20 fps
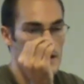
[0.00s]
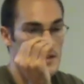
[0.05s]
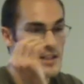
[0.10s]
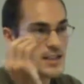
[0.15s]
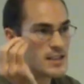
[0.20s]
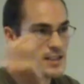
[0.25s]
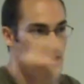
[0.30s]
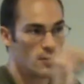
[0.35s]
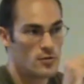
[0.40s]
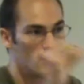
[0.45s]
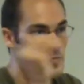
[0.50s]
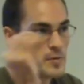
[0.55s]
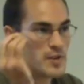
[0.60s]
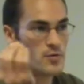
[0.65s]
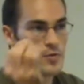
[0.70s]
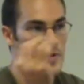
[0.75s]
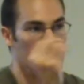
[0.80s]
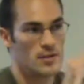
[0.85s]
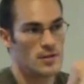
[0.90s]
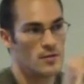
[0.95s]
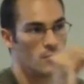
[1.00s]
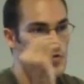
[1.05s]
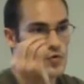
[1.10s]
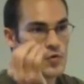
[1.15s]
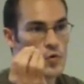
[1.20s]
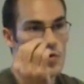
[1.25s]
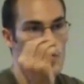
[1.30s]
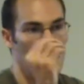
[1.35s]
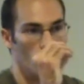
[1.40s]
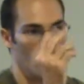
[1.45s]
distinguish between
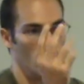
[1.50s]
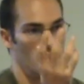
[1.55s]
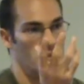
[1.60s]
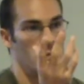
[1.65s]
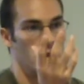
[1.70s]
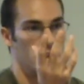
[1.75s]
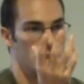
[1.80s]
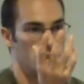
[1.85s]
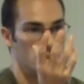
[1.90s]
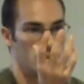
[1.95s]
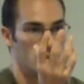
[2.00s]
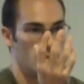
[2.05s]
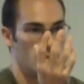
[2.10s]
two knowledge bases.